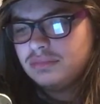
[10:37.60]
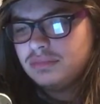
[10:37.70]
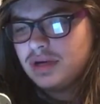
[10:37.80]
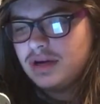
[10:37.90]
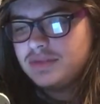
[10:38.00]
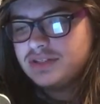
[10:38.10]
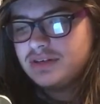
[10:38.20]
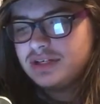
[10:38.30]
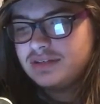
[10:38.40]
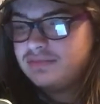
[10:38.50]
I'm just
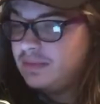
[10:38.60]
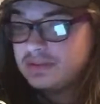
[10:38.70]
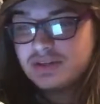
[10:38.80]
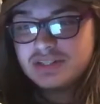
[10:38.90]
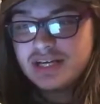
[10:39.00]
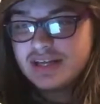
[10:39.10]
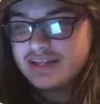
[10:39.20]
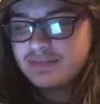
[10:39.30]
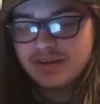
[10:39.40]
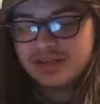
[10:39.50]
gonna say they
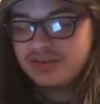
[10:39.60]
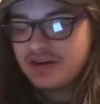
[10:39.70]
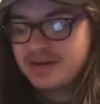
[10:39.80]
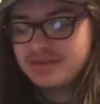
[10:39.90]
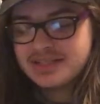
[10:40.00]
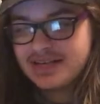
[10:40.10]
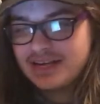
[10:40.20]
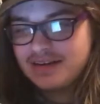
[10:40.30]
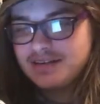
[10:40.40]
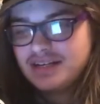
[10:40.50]
spelled that right because
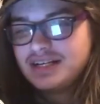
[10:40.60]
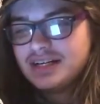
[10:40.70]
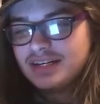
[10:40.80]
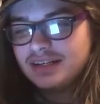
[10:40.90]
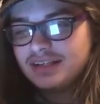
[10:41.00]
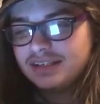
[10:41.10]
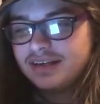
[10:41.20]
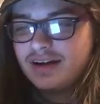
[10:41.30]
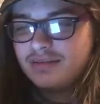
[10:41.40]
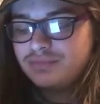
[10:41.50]

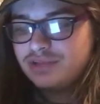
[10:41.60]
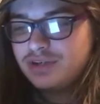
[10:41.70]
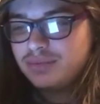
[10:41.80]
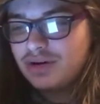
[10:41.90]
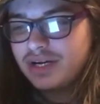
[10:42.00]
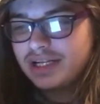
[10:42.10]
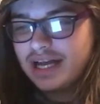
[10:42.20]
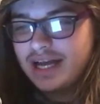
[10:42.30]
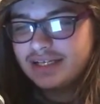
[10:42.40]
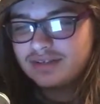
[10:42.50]
I'm too broke in the
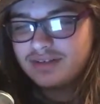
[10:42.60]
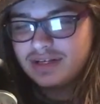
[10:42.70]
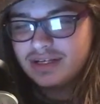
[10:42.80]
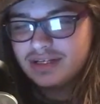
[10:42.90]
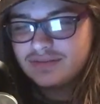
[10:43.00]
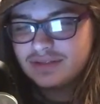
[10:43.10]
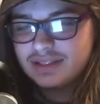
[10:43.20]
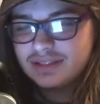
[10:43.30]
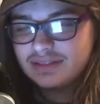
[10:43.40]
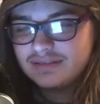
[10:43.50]
head to realize what
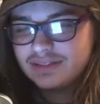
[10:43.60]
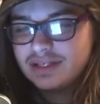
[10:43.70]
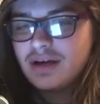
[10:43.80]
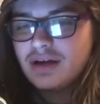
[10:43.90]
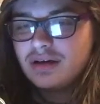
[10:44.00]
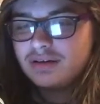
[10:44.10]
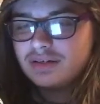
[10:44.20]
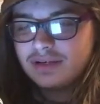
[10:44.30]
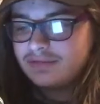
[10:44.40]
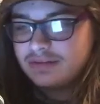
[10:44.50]
if it's. Oh
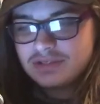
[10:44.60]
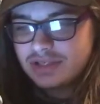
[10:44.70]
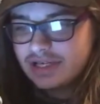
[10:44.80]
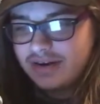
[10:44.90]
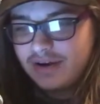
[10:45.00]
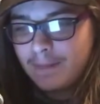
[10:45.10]
god, I'm just gonna carry on.